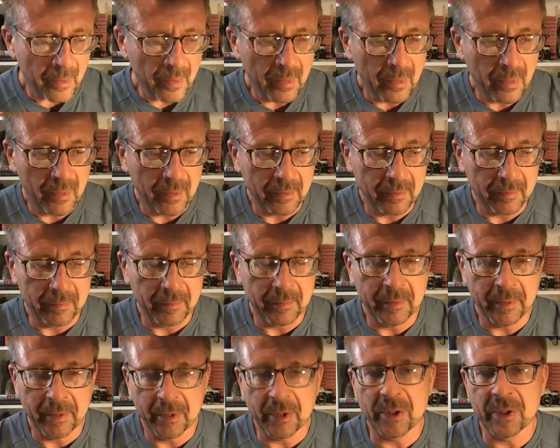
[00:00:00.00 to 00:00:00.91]

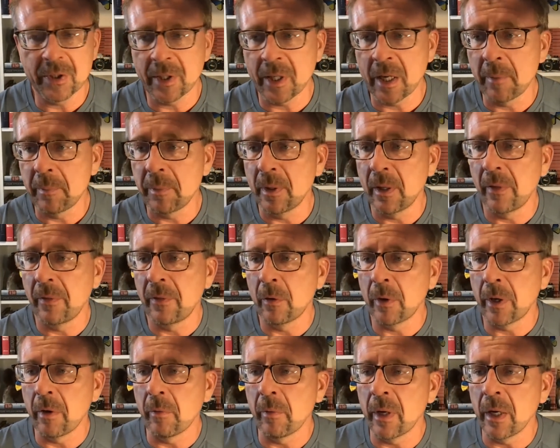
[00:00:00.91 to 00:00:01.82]
and there's a couple of
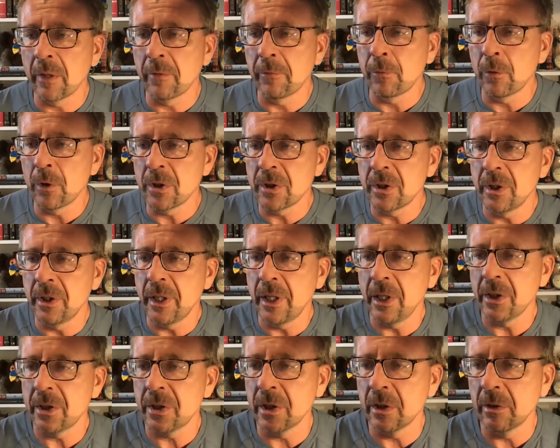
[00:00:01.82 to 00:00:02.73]
okay. We got first
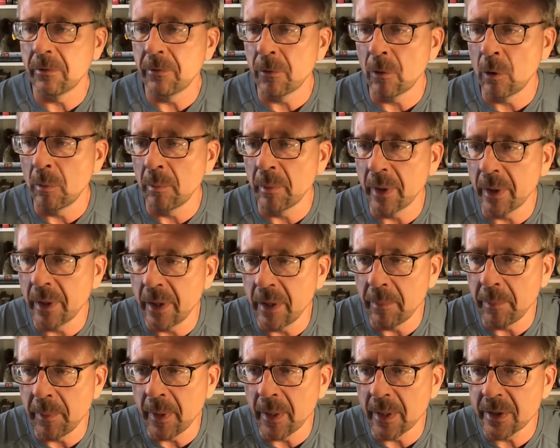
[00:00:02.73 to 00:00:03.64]
donation from
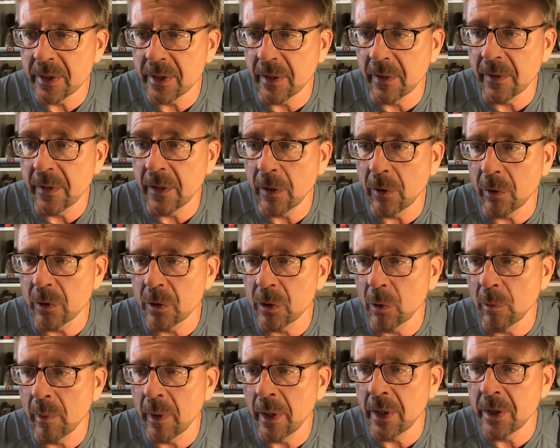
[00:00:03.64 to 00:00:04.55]
Hipiesta. Thank you
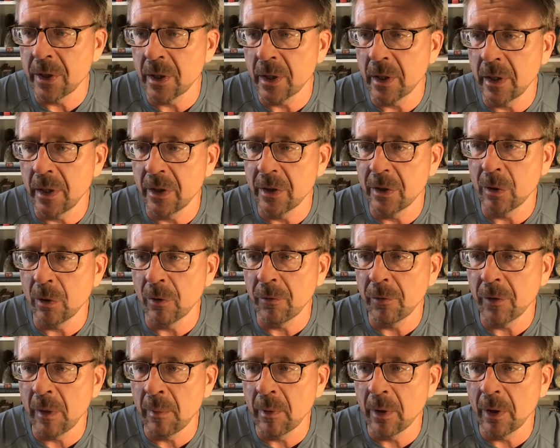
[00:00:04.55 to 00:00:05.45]
so much. Is your
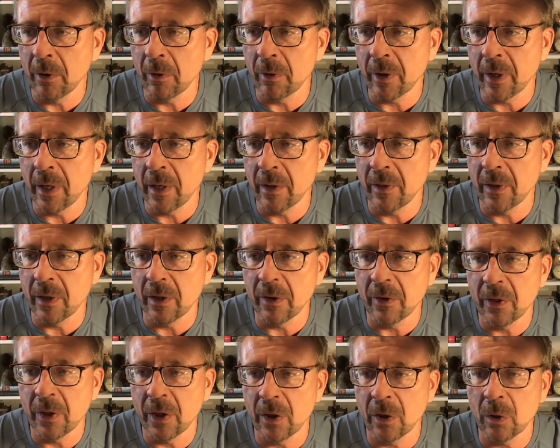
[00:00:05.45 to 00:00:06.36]
family okay there?
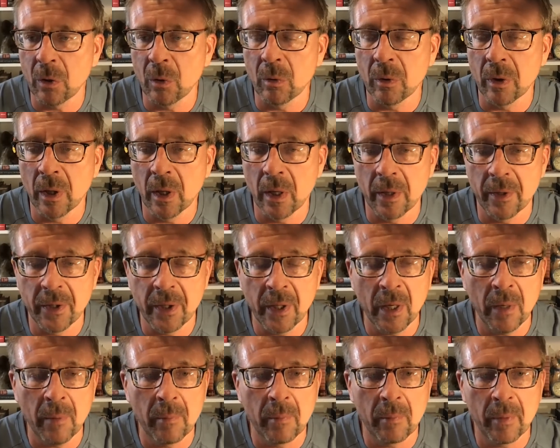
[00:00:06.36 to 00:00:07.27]
Thank you.
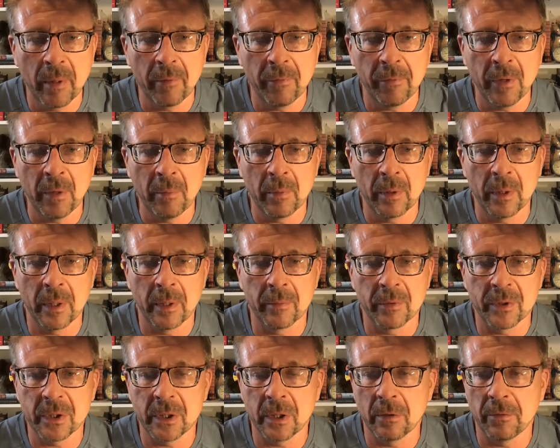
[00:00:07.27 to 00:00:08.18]
Yeah, my family
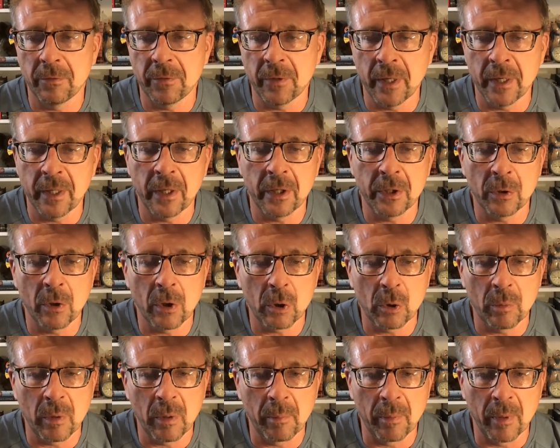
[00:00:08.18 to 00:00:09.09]
is still fine. I talked
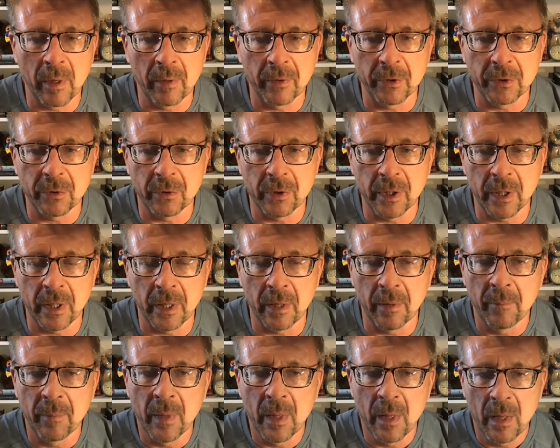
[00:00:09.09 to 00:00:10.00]
to my brother
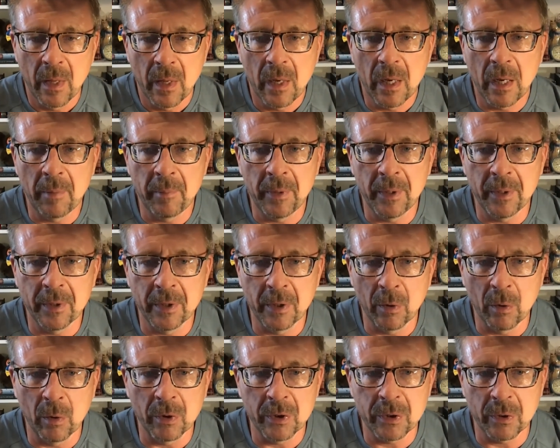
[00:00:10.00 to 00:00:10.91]
today. I mean,
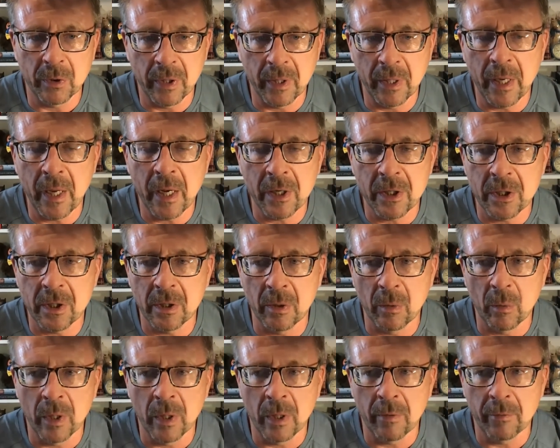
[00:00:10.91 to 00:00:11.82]
he actually
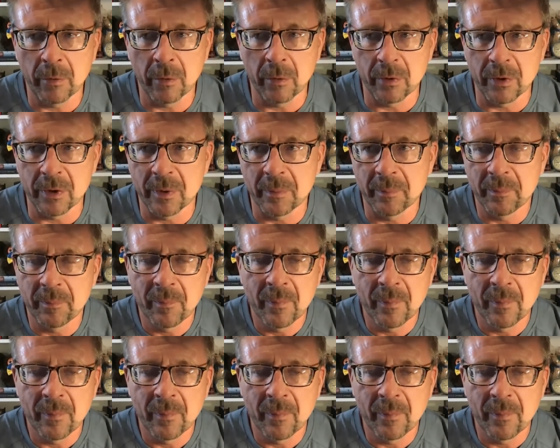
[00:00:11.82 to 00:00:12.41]
one of those